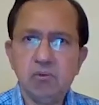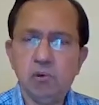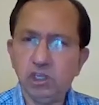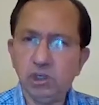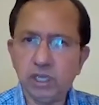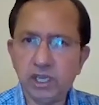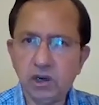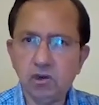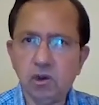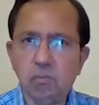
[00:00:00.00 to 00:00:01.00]
What you
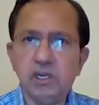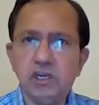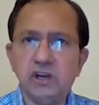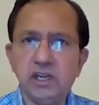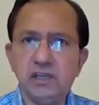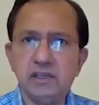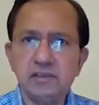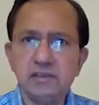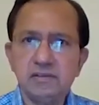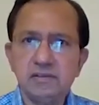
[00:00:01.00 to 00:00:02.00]
cannot obliterate
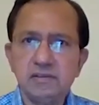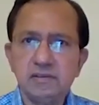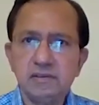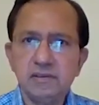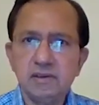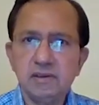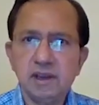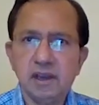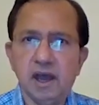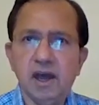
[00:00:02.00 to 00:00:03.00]

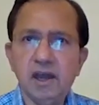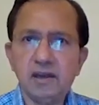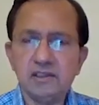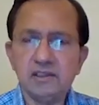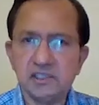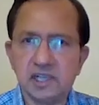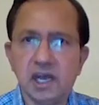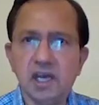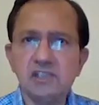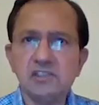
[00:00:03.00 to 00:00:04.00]
are the
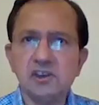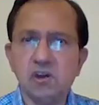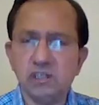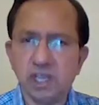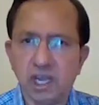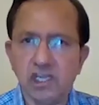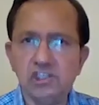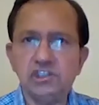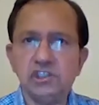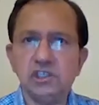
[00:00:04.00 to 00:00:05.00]
scars on the
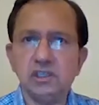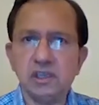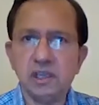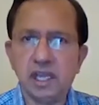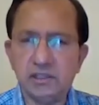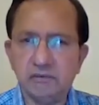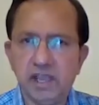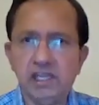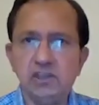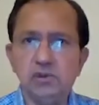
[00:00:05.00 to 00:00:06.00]
culture and the
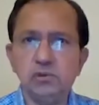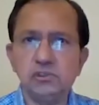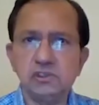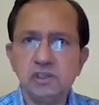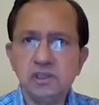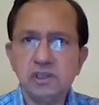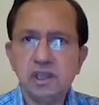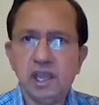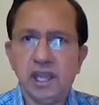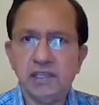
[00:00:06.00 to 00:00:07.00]
values
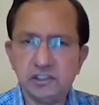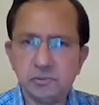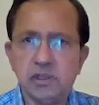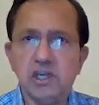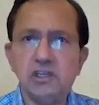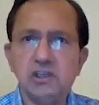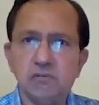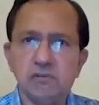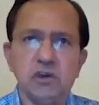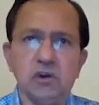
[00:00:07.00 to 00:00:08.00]
and the spirit
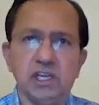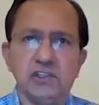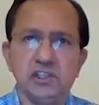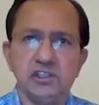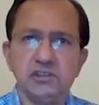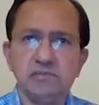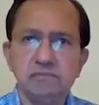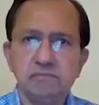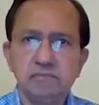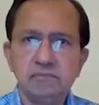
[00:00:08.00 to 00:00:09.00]
of the organization.
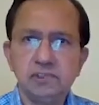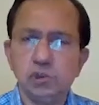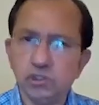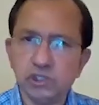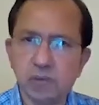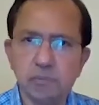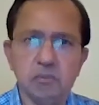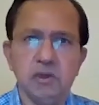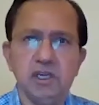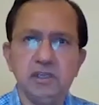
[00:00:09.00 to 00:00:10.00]
Those are
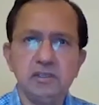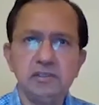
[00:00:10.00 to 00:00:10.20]
permanent.